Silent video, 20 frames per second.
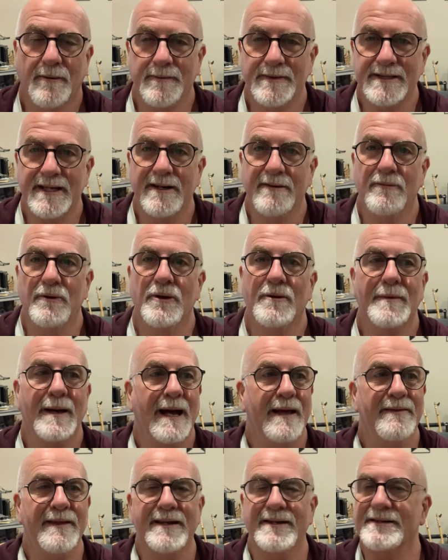us in a room and
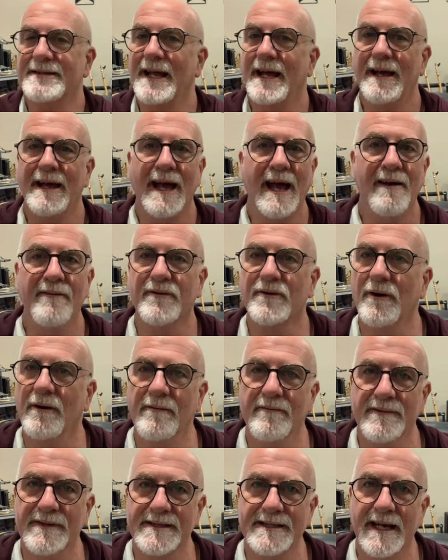then just have
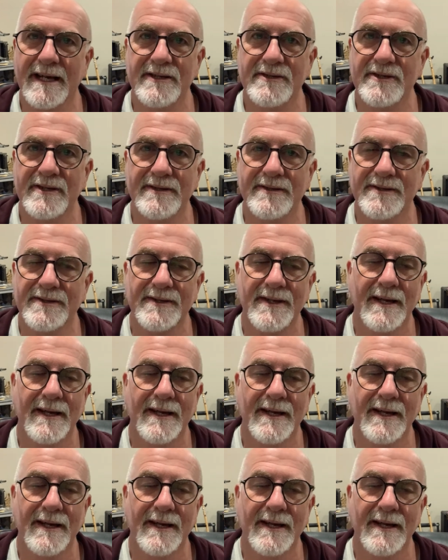conversations.